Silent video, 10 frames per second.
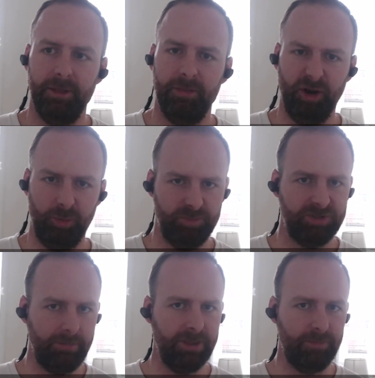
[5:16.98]
they're
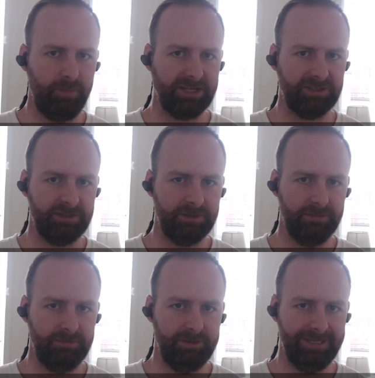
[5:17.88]
some of the best
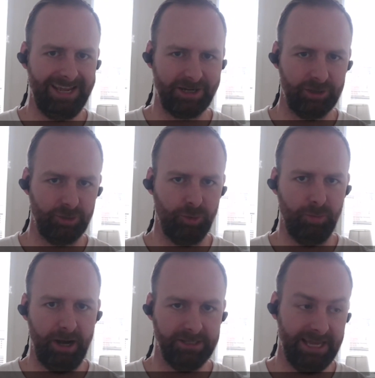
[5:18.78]
technical
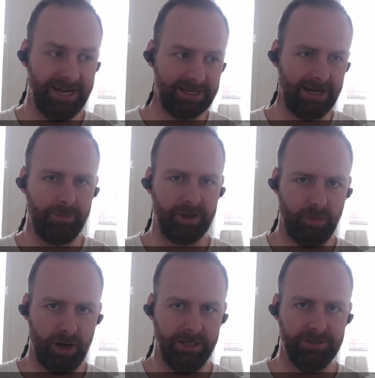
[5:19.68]
minds and economic
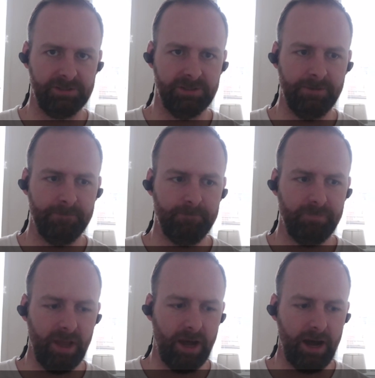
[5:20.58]
minds
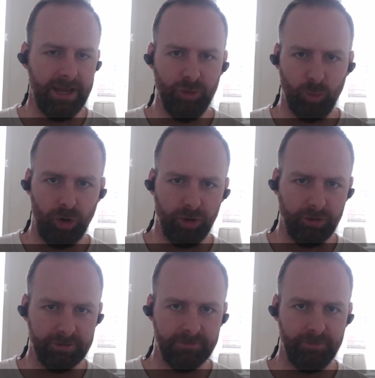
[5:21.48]
in the
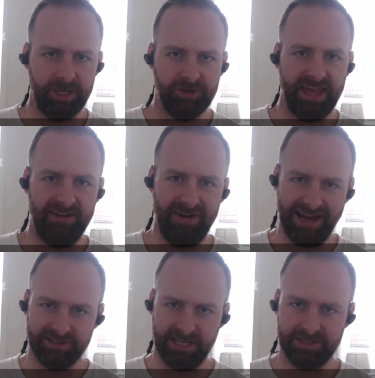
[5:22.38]
world because they have
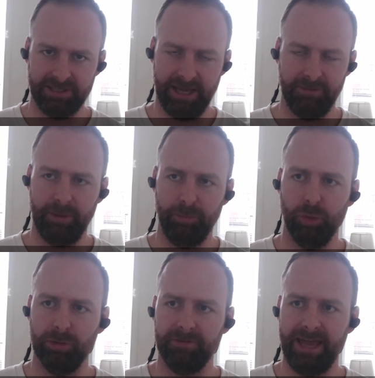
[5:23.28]
access to that
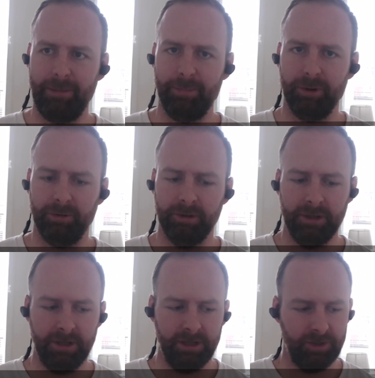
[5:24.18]
pool of capital.
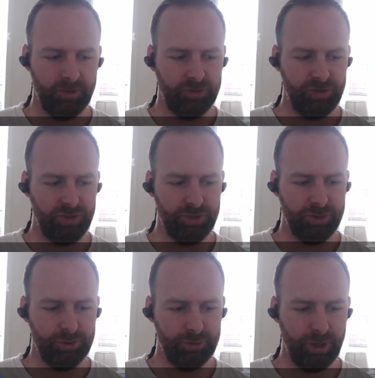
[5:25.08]

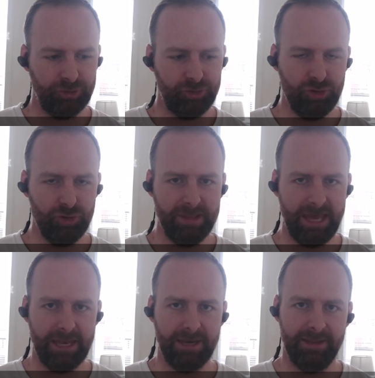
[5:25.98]
To assume
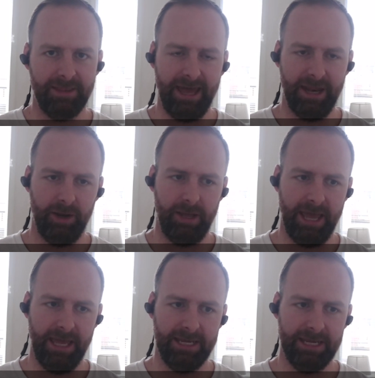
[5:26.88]
then that
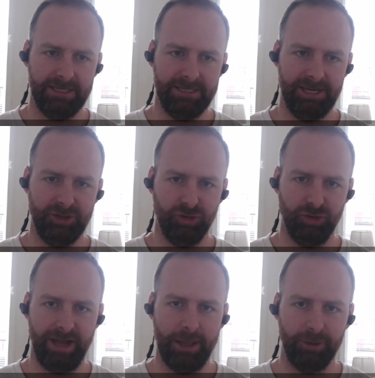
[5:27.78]
any
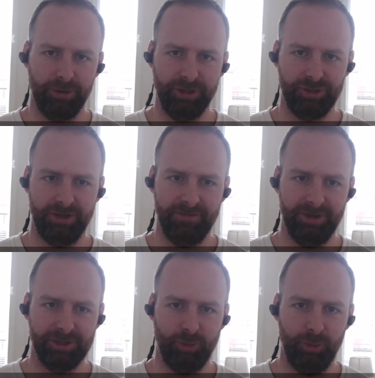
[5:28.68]
digital dollar initiative
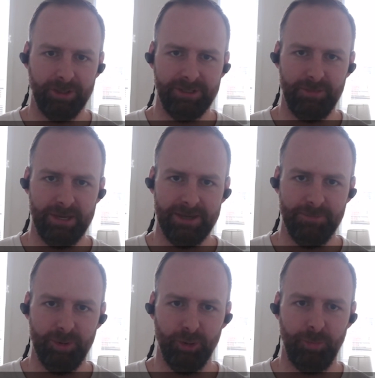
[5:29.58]
is going to
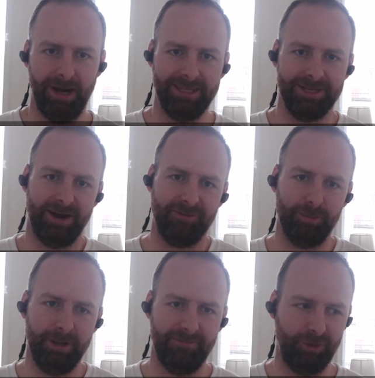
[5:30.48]
be built by the
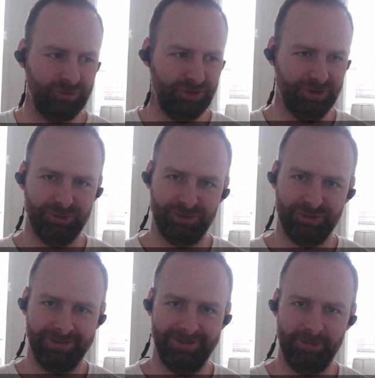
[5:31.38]
government versus